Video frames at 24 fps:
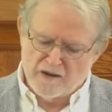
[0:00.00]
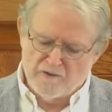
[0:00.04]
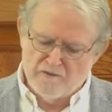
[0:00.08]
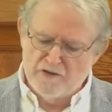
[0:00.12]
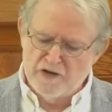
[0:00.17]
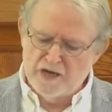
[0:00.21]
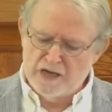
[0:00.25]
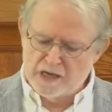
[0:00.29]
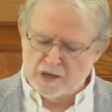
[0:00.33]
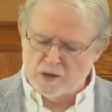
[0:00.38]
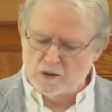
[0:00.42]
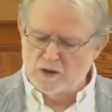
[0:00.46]

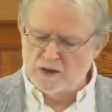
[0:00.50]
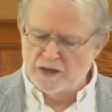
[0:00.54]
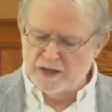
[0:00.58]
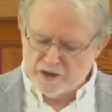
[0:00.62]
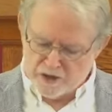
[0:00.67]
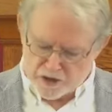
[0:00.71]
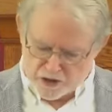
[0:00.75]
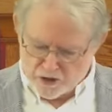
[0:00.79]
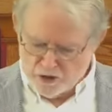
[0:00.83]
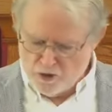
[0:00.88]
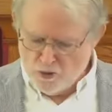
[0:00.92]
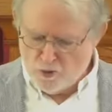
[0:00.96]
of
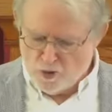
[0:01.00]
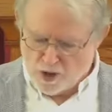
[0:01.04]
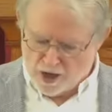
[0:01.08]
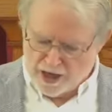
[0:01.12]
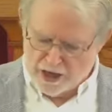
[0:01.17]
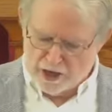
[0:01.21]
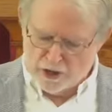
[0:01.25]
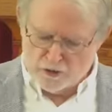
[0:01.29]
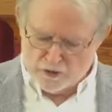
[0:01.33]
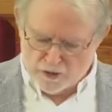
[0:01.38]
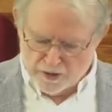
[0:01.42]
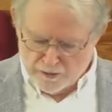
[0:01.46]
nearly
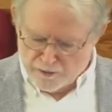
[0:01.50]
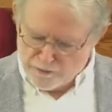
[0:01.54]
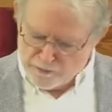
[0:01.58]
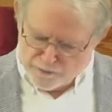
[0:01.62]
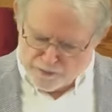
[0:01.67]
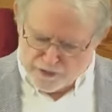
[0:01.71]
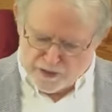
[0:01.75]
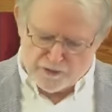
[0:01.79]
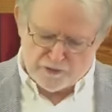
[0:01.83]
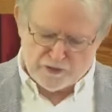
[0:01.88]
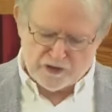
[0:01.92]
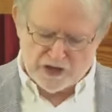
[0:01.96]

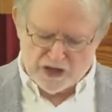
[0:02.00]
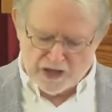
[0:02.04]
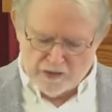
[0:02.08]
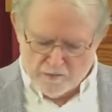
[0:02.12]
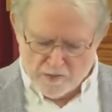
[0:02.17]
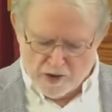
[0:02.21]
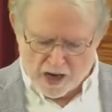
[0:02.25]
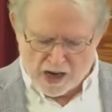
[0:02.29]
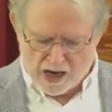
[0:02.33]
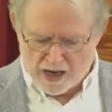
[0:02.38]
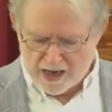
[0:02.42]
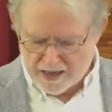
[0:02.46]
250
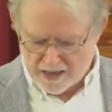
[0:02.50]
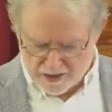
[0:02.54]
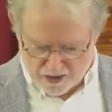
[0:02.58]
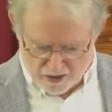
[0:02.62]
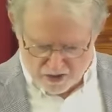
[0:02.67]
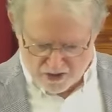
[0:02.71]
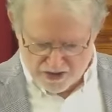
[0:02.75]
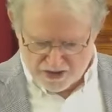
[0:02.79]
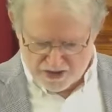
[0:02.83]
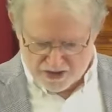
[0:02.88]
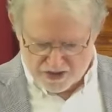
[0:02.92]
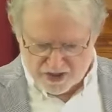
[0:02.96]

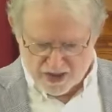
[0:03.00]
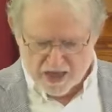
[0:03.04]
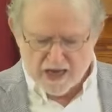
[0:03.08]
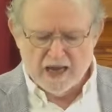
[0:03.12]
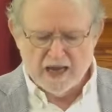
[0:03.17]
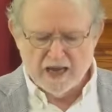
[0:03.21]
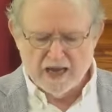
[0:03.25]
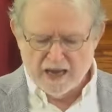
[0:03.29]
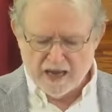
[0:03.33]
miles